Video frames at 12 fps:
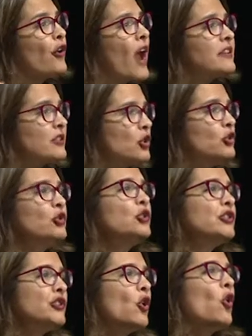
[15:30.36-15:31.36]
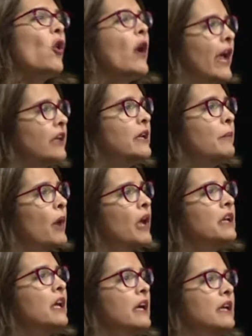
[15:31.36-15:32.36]
us to do so in
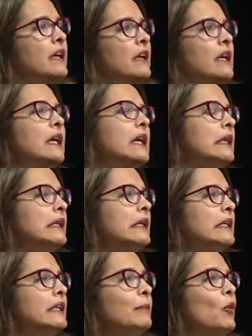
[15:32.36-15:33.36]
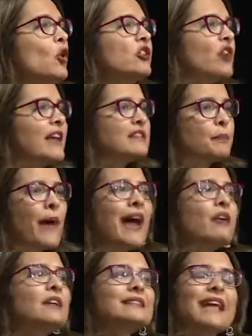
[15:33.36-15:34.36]
a more
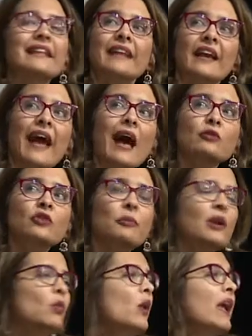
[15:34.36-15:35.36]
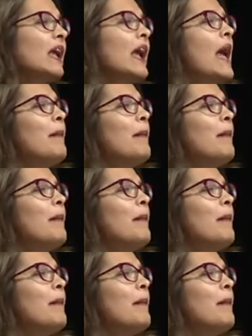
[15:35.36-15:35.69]
transparent and accountable way,